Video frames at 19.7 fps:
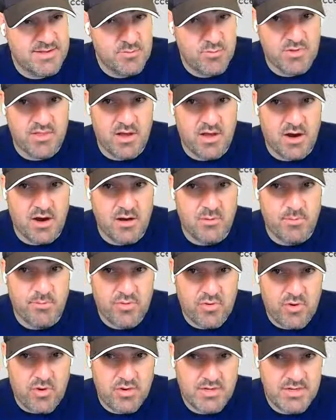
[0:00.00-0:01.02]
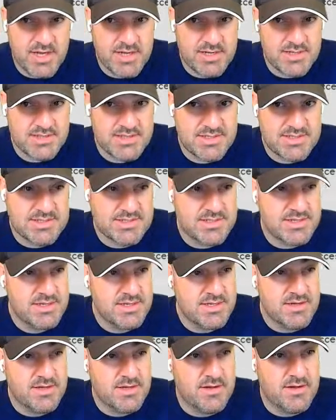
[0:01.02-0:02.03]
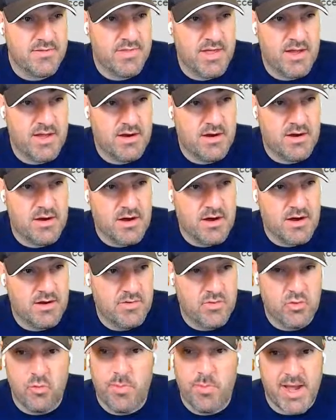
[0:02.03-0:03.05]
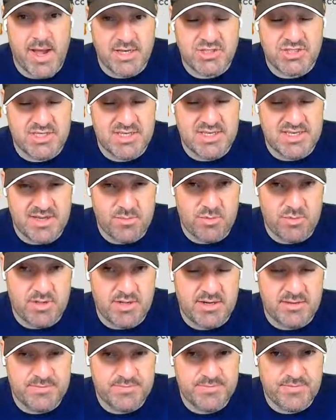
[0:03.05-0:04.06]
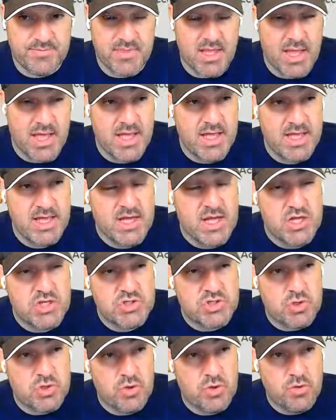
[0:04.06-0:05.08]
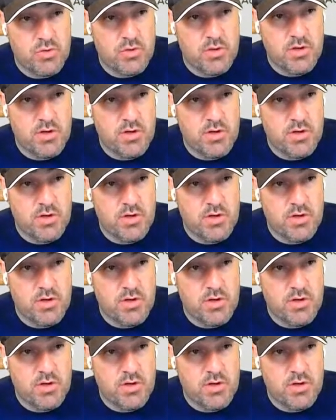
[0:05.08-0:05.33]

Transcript: with our prod nexus, there are no packages contained within it. So